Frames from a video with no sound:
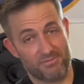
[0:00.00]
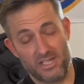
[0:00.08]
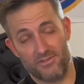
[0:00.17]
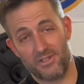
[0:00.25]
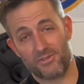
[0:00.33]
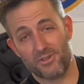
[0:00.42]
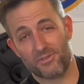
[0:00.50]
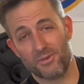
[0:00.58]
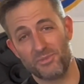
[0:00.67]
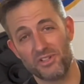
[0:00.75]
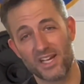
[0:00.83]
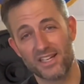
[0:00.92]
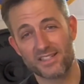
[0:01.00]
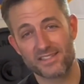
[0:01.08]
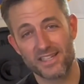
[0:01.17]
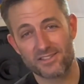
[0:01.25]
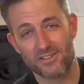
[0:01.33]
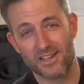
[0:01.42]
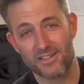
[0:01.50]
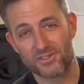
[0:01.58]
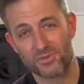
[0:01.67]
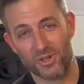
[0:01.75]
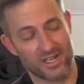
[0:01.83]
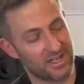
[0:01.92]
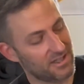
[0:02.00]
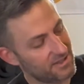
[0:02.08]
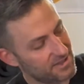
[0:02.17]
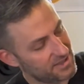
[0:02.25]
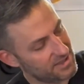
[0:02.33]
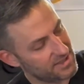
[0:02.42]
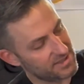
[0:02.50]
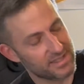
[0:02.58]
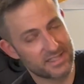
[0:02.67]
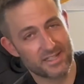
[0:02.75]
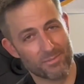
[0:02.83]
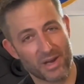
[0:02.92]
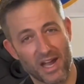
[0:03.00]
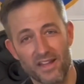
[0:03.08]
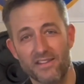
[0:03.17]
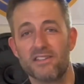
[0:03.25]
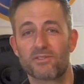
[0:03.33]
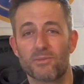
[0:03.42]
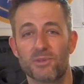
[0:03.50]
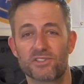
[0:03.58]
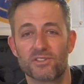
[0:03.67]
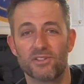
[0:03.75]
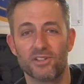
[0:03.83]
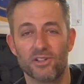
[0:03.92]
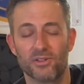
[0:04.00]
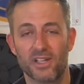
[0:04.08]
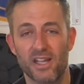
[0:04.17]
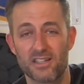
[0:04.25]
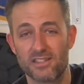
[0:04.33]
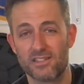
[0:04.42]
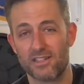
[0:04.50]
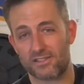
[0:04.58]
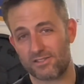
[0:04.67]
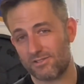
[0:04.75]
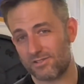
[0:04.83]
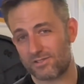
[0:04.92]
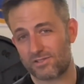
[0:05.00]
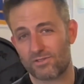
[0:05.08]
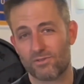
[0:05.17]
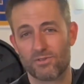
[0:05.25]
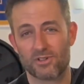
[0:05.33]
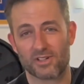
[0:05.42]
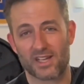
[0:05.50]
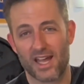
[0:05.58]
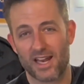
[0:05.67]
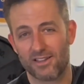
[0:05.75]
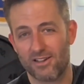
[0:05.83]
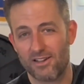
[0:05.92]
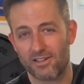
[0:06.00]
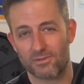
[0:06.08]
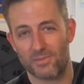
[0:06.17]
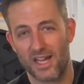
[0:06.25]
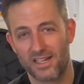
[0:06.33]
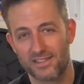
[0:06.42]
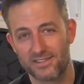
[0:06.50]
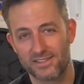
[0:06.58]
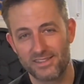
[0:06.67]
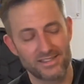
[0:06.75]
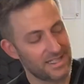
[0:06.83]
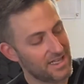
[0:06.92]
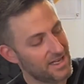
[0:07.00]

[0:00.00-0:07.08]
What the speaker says: Even if you're from the United States or elsewhere, did you buy these from a certain location, a certain store or catalog or magazine?